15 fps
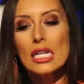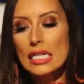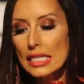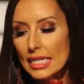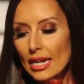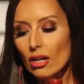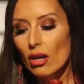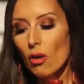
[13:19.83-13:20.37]

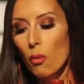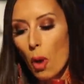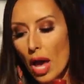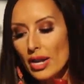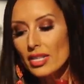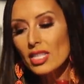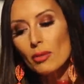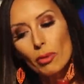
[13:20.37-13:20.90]
Sarah,
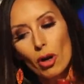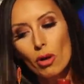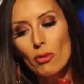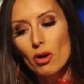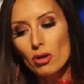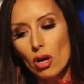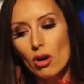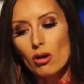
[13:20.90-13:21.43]
what is the
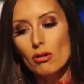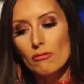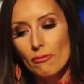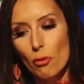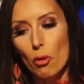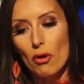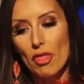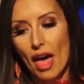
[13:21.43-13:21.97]
promo code
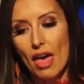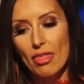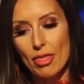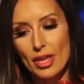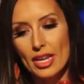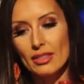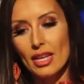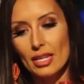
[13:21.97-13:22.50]
for that
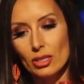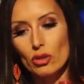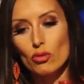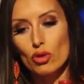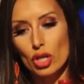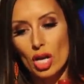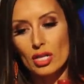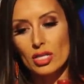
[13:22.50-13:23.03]
thing that you
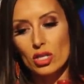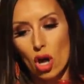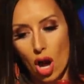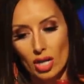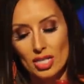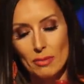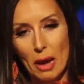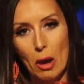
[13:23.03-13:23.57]
just
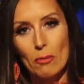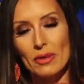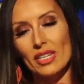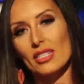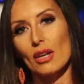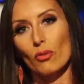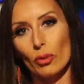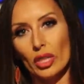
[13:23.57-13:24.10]
talked about?
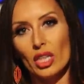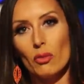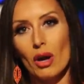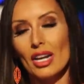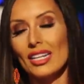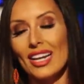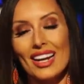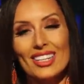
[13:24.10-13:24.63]
Because I really
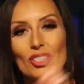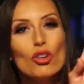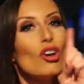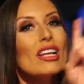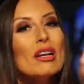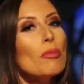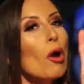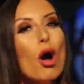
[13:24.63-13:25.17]
want to get it. You
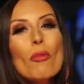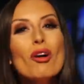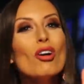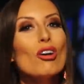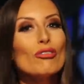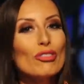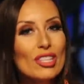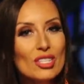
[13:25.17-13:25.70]
don't need a promo
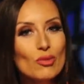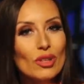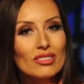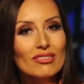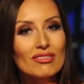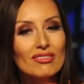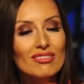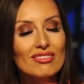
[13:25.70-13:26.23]
code for this
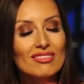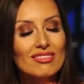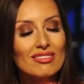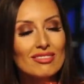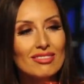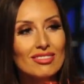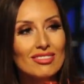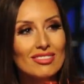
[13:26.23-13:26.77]
one. I've done
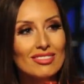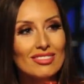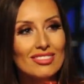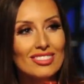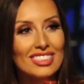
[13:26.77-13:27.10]
that to you.